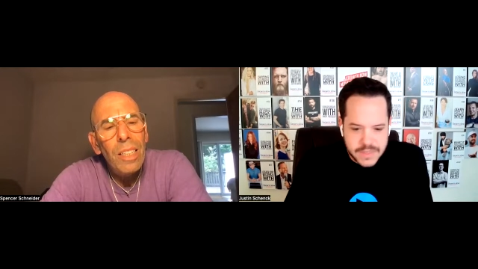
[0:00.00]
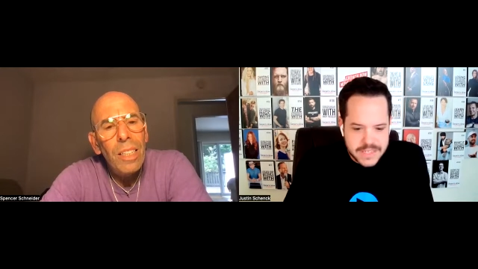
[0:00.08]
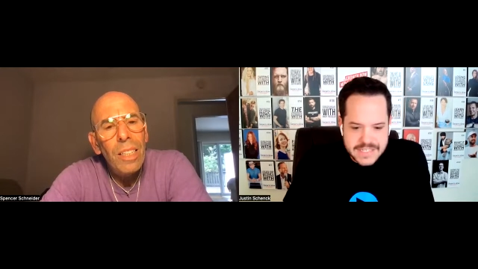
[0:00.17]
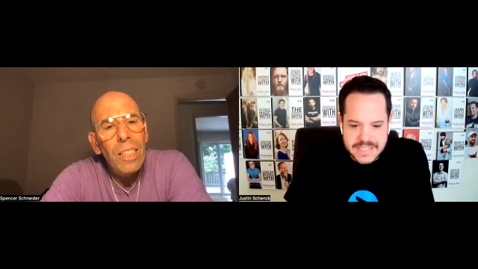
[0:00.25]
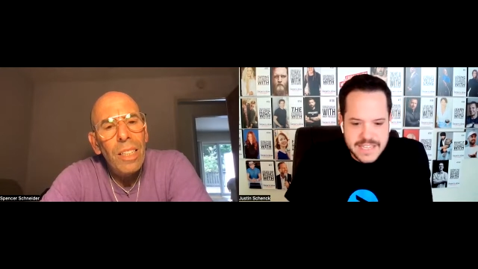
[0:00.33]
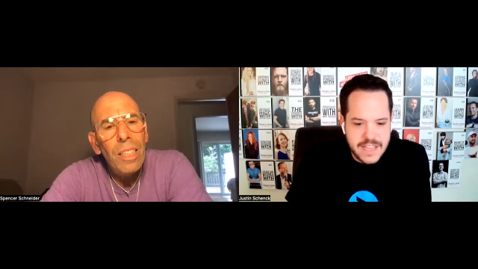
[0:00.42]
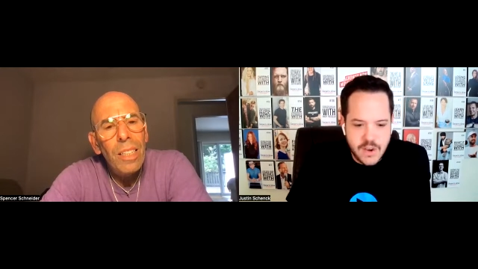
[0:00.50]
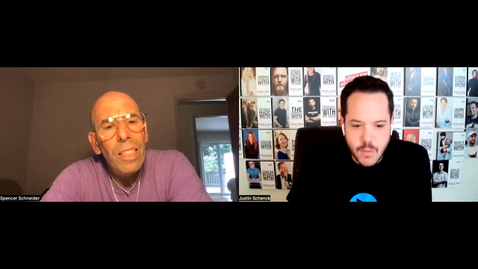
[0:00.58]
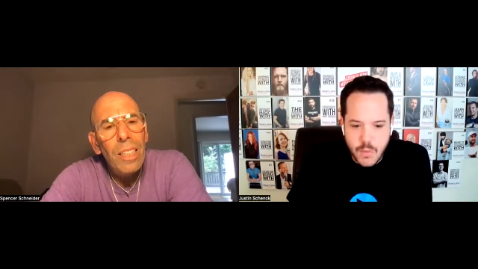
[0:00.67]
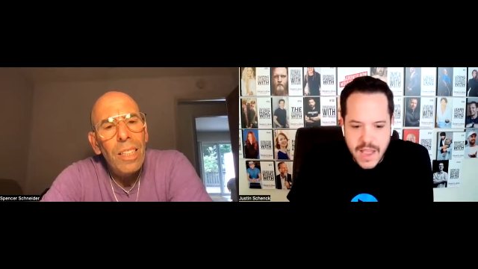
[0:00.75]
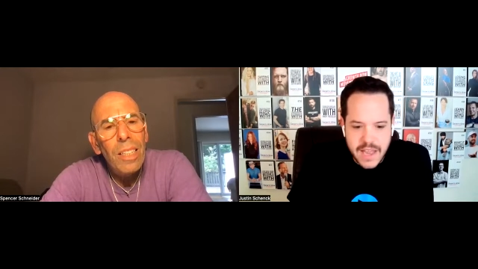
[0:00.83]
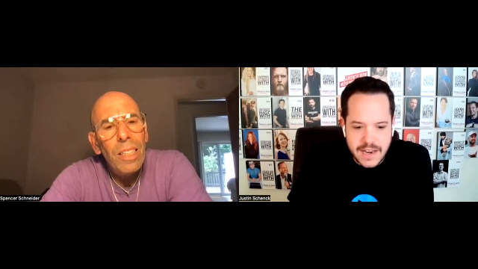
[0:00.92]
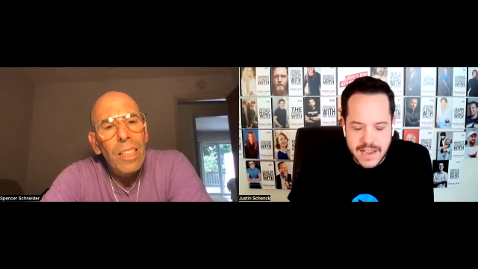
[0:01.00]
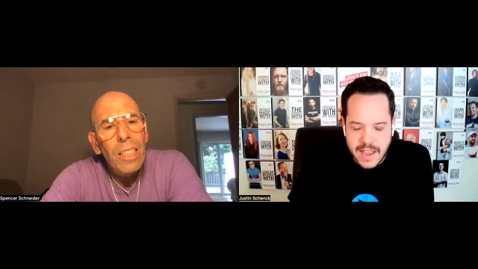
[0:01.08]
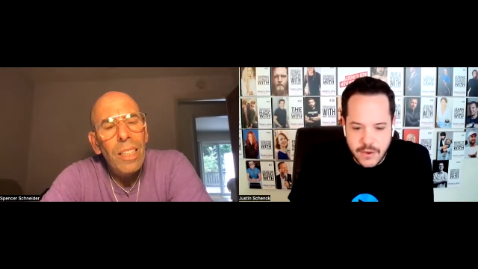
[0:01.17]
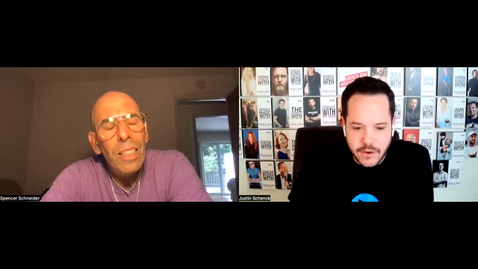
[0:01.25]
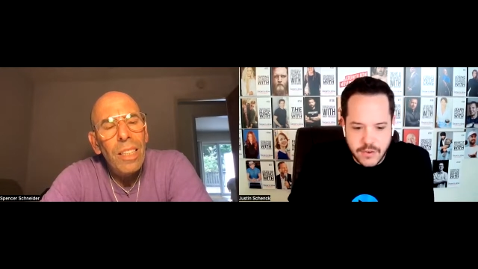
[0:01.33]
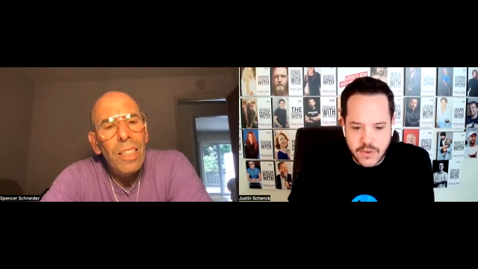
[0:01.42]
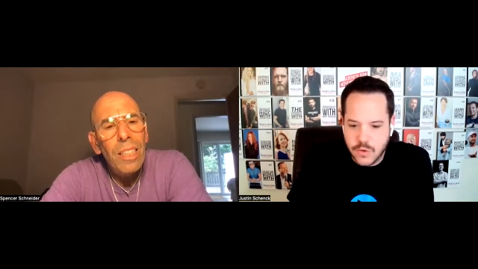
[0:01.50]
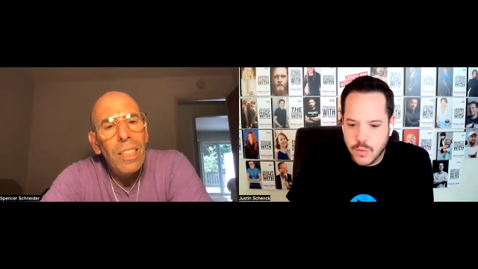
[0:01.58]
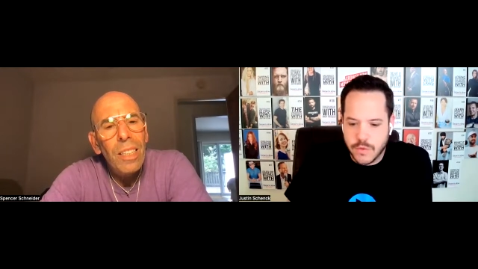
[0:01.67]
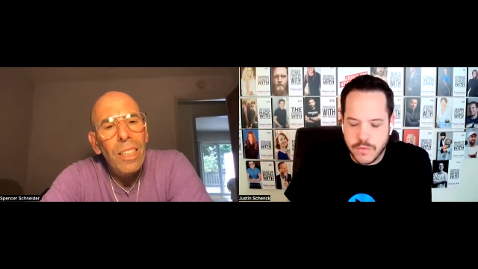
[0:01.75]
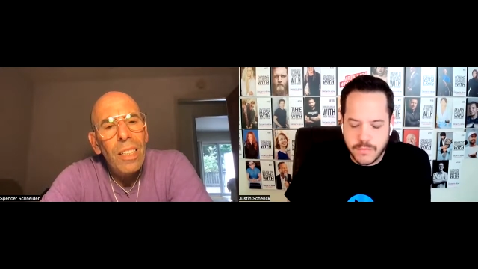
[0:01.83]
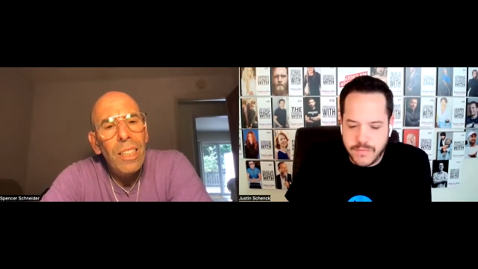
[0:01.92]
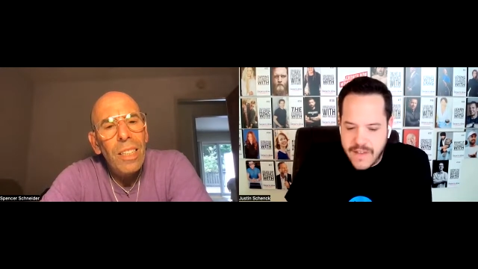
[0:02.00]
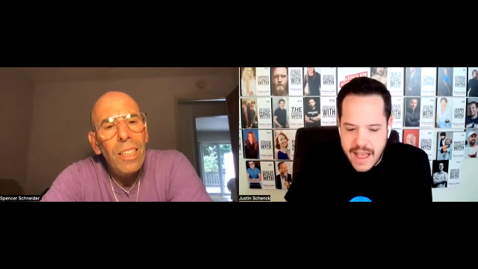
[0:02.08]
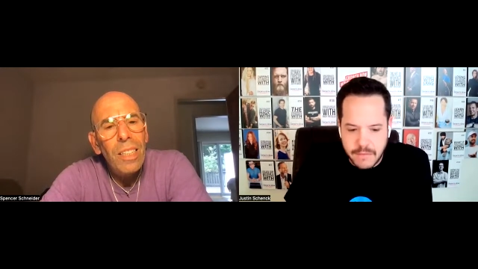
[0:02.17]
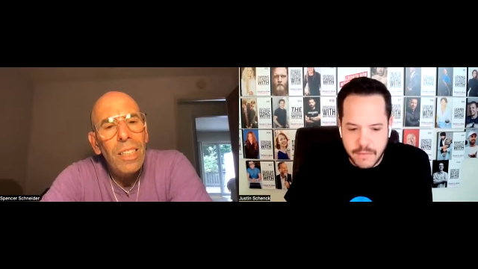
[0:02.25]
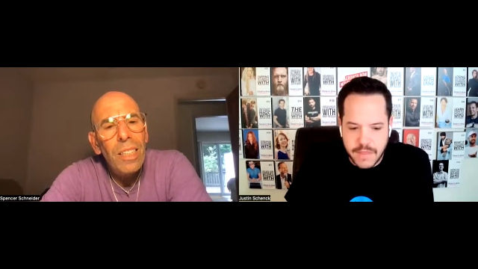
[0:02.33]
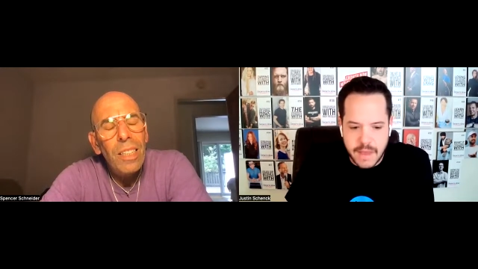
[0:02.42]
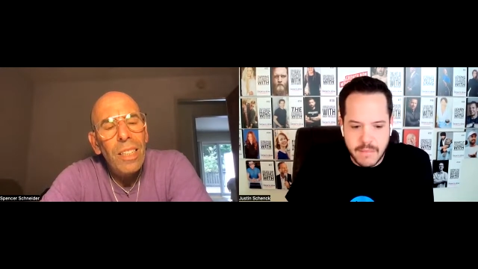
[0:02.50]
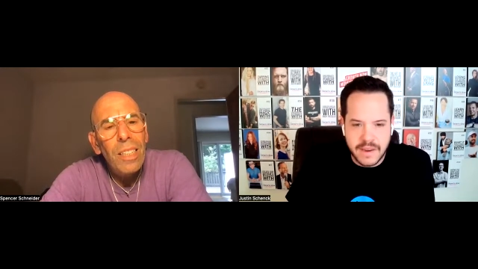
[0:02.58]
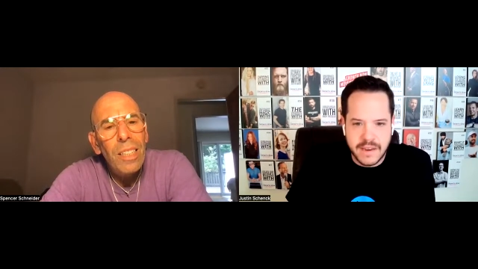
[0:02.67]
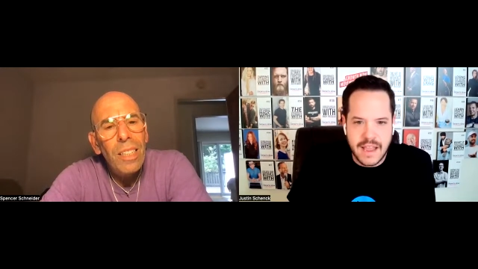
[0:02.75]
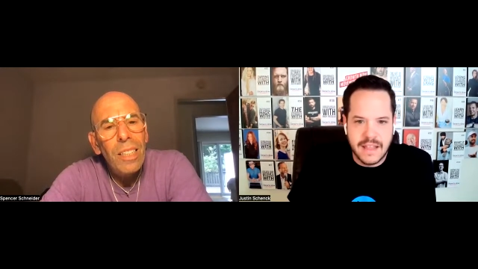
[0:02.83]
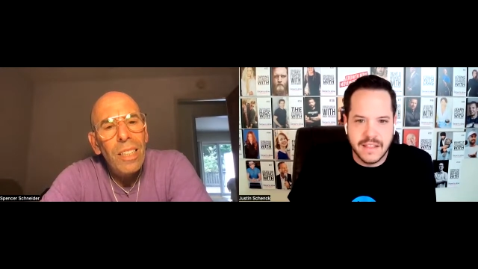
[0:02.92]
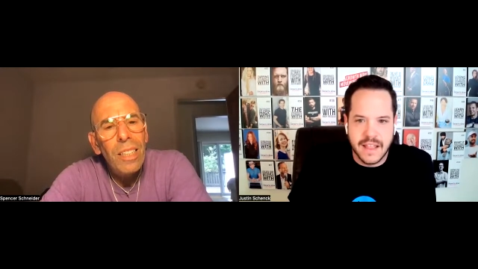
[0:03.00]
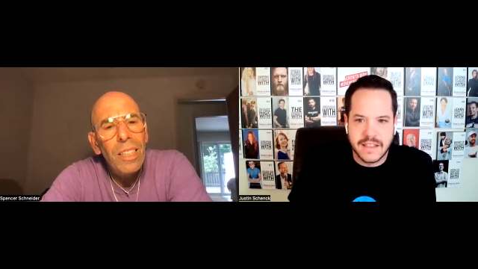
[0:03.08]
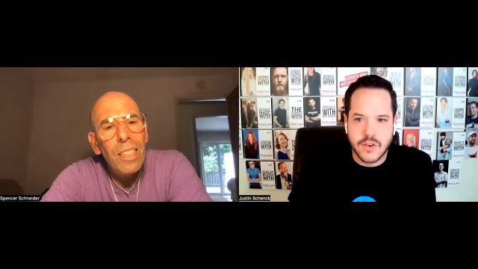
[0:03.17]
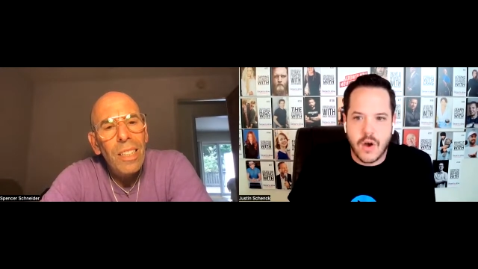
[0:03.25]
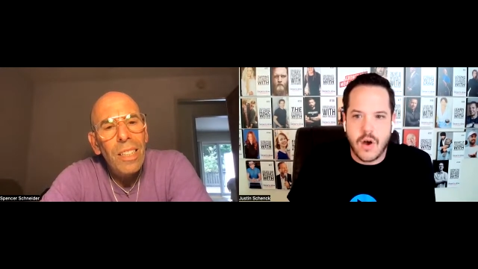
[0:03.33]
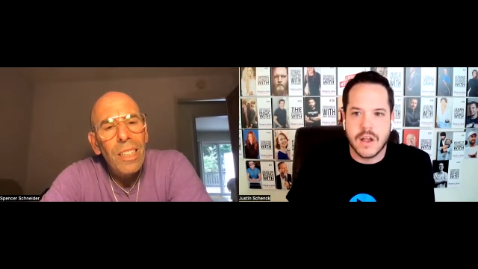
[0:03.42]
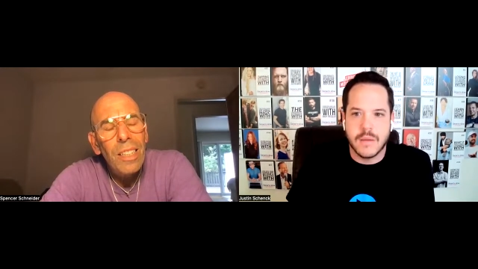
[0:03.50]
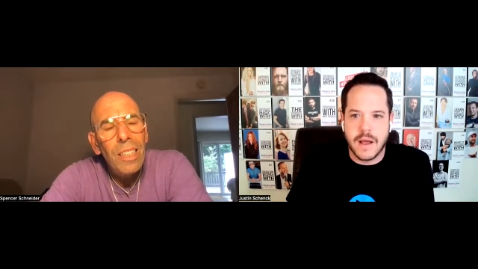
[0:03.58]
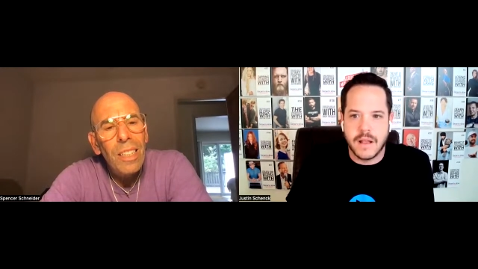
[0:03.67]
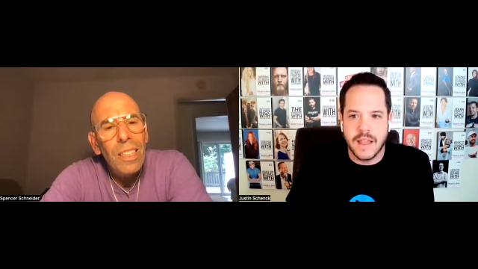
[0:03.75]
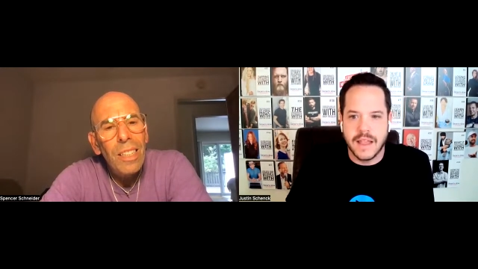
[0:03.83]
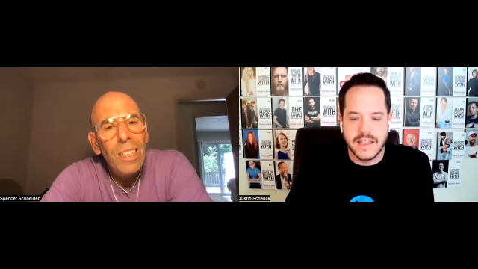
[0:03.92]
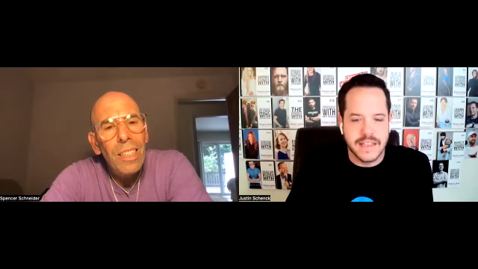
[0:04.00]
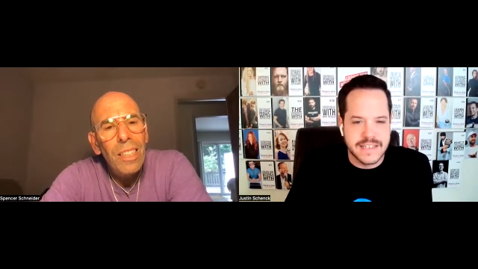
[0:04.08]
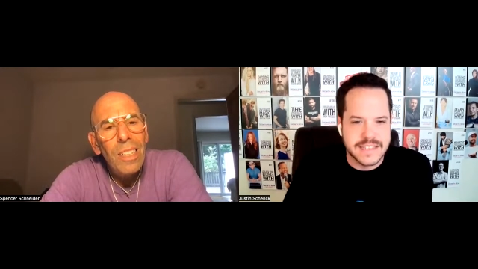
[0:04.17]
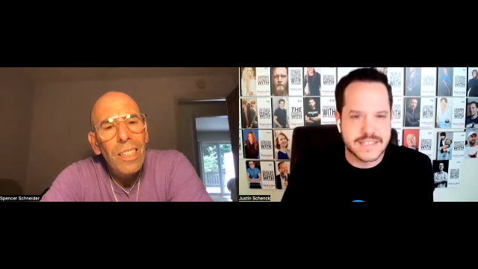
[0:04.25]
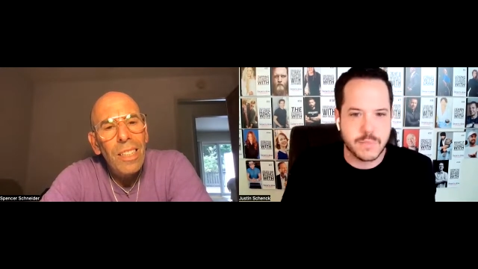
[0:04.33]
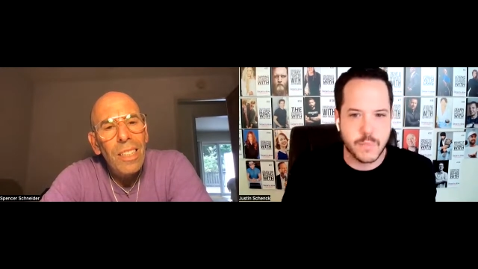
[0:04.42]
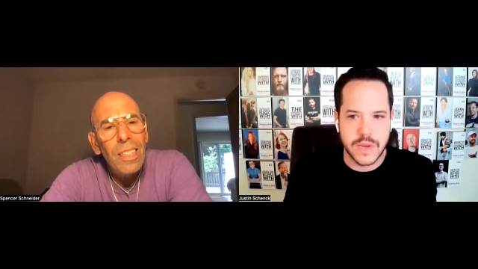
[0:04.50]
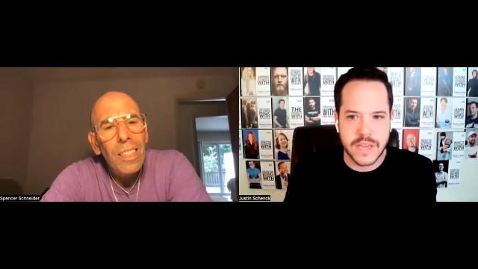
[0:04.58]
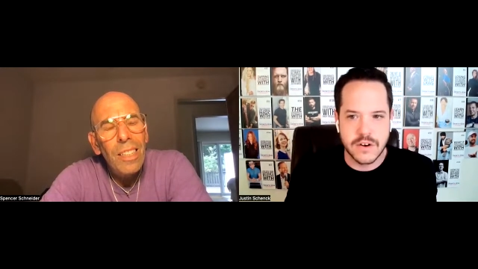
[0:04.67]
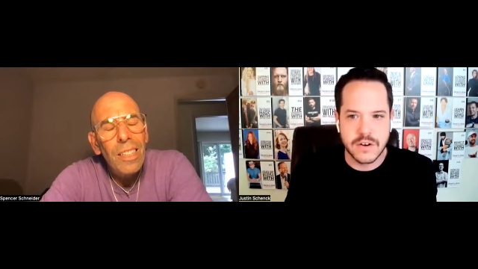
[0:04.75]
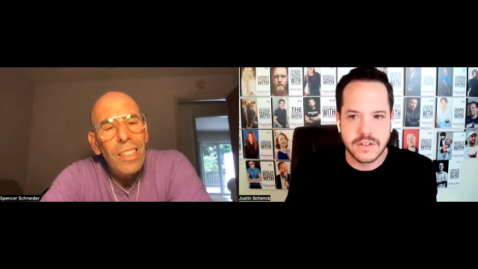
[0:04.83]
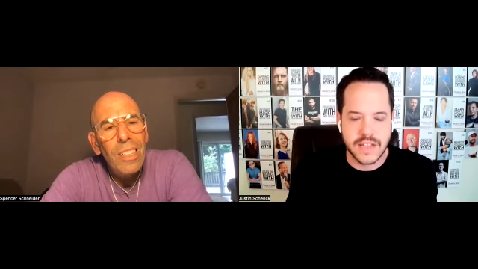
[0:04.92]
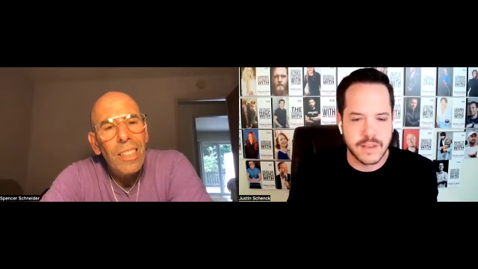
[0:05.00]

Speaker 1: sneak away together, two or five of them, and, and like talk about like, is this weird?